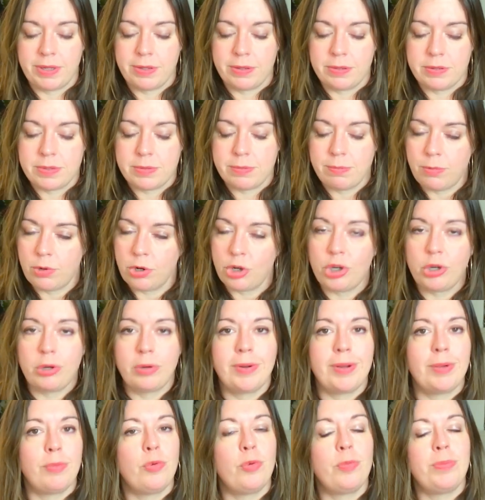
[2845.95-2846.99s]
because
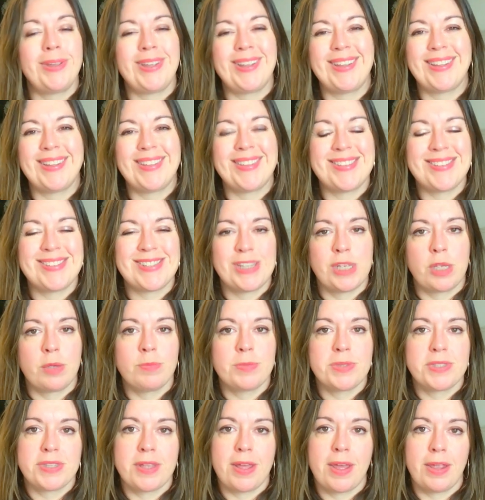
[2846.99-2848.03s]
Mercury will be in the
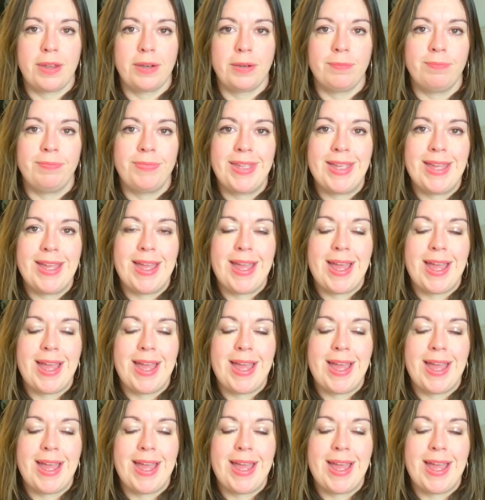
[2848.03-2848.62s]
same sign